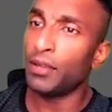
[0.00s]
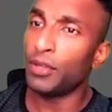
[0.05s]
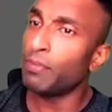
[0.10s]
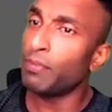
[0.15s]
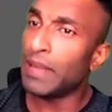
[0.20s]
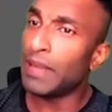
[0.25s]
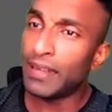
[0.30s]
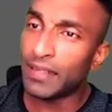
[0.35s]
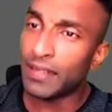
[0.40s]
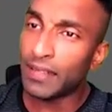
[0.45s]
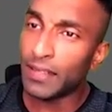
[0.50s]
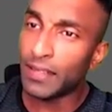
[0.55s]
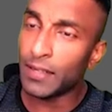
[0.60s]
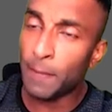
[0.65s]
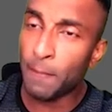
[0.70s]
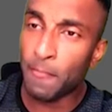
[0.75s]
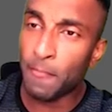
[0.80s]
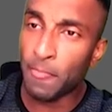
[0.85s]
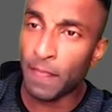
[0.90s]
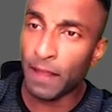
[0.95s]
to meet
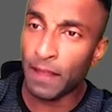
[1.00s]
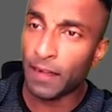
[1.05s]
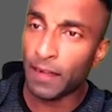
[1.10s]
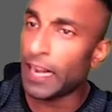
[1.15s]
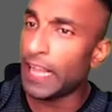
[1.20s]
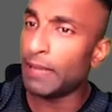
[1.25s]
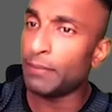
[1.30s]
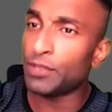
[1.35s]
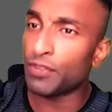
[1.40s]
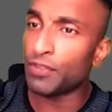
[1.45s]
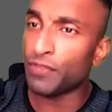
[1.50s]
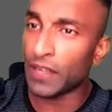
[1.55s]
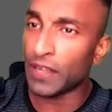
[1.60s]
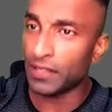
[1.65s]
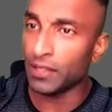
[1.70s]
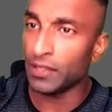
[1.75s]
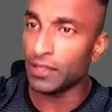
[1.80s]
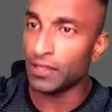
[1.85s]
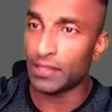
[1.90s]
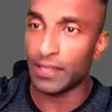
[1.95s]
the claims of
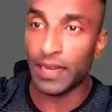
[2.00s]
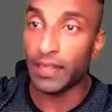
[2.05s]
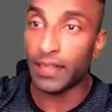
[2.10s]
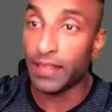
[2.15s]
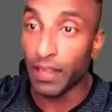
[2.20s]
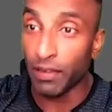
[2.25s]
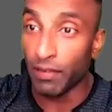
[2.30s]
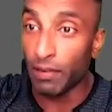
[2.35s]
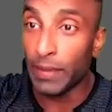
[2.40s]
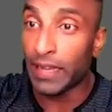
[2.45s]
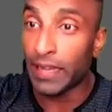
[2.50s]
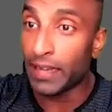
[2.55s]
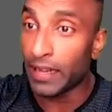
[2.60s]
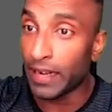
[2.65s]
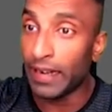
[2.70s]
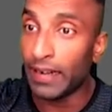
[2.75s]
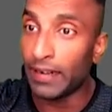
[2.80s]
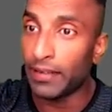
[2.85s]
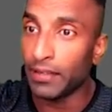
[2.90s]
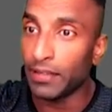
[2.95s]
others, like there will be
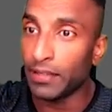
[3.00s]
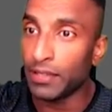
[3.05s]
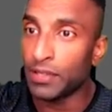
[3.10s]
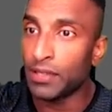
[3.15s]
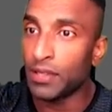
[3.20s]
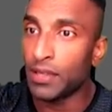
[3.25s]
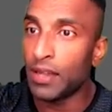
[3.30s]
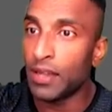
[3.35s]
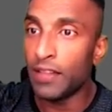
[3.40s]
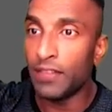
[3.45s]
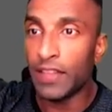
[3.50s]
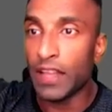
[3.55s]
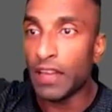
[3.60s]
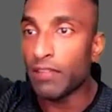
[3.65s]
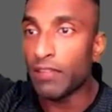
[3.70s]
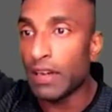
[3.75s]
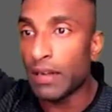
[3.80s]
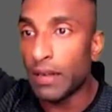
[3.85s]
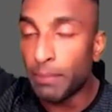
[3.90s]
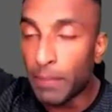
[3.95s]
creditors,
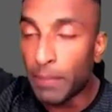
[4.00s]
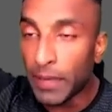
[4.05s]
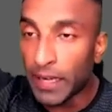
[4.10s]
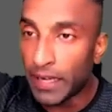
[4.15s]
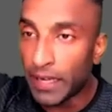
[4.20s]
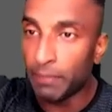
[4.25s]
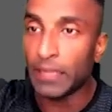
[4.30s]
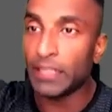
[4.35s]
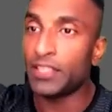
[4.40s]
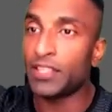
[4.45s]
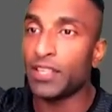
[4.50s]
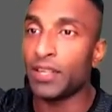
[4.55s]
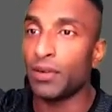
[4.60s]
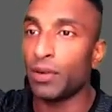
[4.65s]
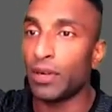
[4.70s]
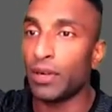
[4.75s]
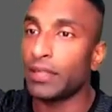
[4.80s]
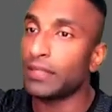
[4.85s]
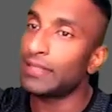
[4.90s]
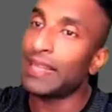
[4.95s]
there will be debenture
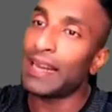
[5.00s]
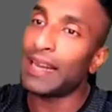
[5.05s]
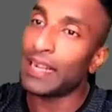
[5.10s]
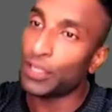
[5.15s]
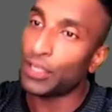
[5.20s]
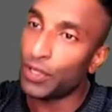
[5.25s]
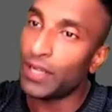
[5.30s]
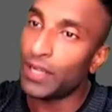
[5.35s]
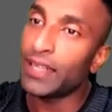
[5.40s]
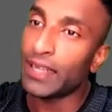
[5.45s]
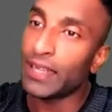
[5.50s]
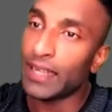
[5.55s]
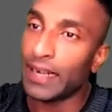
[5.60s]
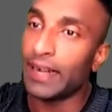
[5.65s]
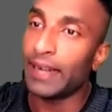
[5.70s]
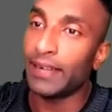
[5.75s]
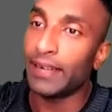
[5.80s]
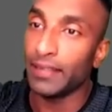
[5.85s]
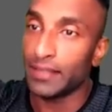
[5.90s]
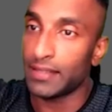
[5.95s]
holders. They're actually the
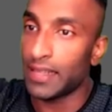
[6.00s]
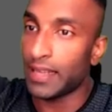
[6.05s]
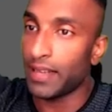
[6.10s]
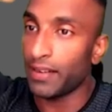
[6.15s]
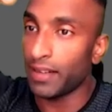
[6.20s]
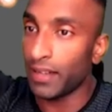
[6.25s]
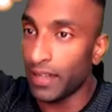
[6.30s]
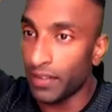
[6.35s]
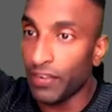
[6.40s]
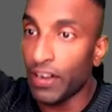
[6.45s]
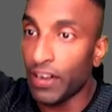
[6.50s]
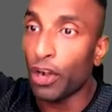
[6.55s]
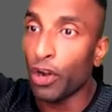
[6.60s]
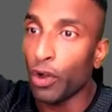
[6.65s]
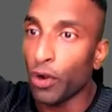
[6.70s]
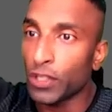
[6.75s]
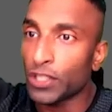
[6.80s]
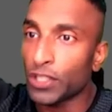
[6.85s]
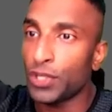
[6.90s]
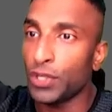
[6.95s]
creditors. They are given
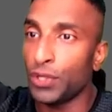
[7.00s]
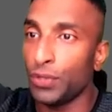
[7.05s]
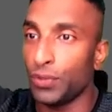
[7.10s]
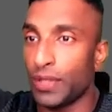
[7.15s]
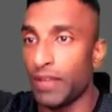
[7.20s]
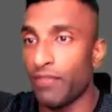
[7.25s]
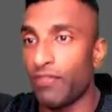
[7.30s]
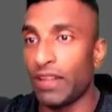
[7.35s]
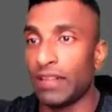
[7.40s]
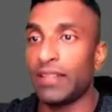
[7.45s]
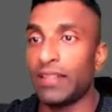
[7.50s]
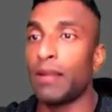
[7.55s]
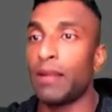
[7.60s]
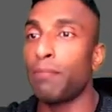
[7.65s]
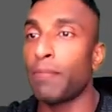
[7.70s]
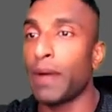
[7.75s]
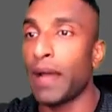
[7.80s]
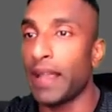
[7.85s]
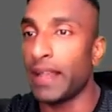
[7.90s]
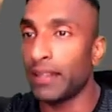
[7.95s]
loans to you. They, when they're
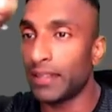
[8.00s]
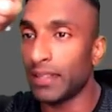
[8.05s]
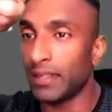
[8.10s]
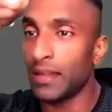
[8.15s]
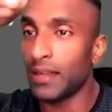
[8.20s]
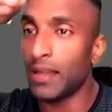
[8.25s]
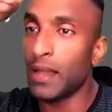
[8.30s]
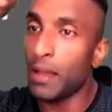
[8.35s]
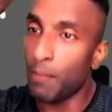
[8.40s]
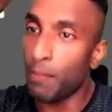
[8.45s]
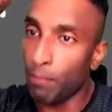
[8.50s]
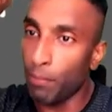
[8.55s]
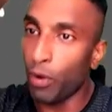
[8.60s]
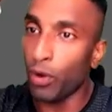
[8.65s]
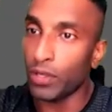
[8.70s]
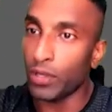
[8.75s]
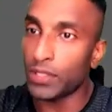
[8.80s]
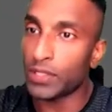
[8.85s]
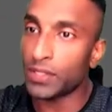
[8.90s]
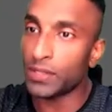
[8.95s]
buying the
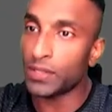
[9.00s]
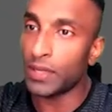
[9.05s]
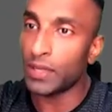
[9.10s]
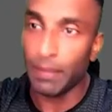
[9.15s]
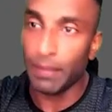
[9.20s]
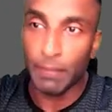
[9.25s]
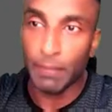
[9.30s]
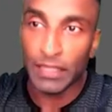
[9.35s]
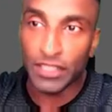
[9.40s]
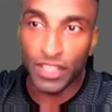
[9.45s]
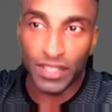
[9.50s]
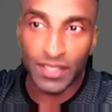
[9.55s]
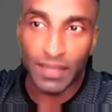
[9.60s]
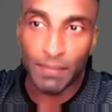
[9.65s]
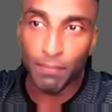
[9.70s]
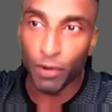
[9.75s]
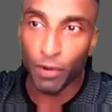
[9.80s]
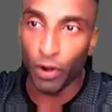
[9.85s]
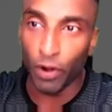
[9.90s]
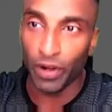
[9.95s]
bonds, debenture is
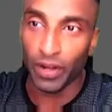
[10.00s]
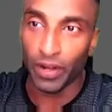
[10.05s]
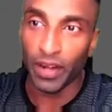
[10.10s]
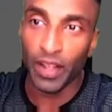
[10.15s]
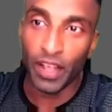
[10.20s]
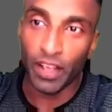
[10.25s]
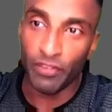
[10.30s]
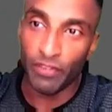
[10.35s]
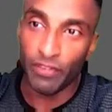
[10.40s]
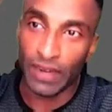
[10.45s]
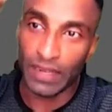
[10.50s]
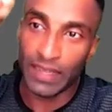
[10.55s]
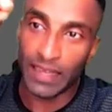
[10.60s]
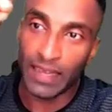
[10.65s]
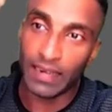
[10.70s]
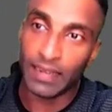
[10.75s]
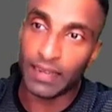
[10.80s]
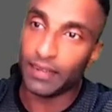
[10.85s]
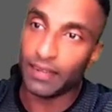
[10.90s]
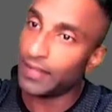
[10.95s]
a bond. When they
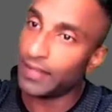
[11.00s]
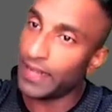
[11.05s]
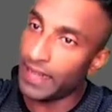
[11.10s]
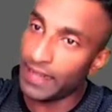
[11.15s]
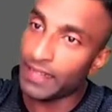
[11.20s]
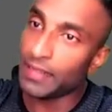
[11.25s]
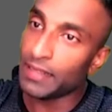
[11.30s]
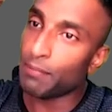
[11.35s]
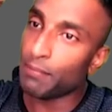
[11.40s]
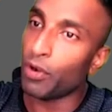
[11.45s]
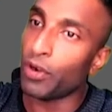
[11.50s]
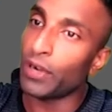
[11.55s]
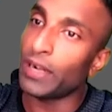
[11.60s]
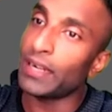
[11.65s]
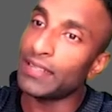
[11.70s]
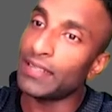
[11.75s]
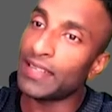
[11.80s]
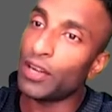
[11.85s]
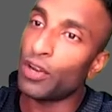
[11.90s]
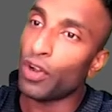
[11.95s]
are taking the bond,
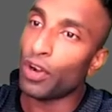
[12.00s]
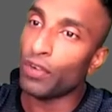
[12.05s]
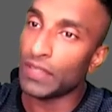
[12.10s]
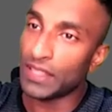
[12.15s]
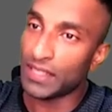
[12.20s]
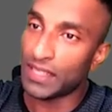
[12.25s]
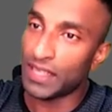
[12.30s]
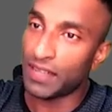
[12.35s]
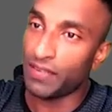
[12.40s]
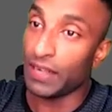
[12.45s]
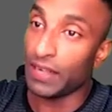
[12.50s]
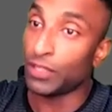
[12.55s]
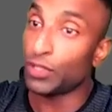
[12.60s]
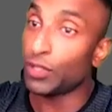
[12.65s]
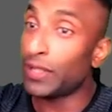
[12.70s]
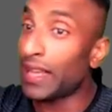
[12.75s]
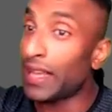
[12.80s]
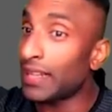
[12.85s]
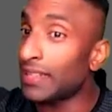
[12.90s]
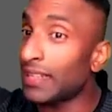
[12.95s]
it is a loan which is given.
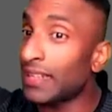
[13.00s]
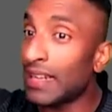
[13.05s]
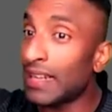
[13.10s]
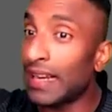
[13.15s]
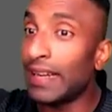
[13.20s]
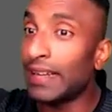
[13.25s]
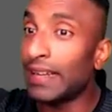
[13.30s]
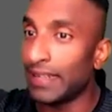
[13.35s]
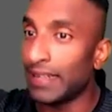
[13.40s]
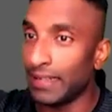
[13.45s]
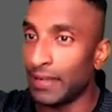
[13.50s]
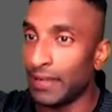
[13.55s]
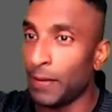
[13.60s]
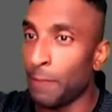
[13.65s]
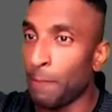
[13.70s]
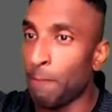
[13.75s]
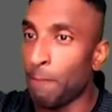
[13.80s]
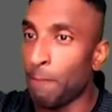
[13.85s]
So they are the creditor.